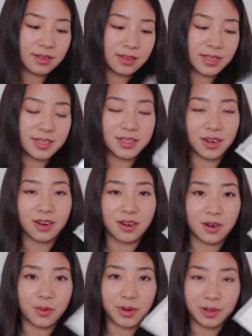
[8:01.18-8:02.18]
These
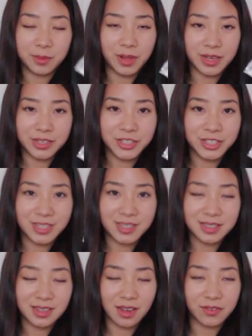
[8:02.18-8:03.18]
are oil blotting
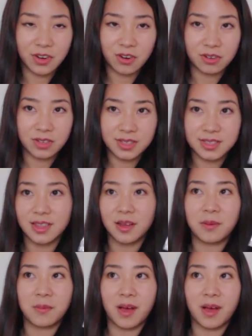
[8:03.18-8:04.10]
sheets. Every girl needs some.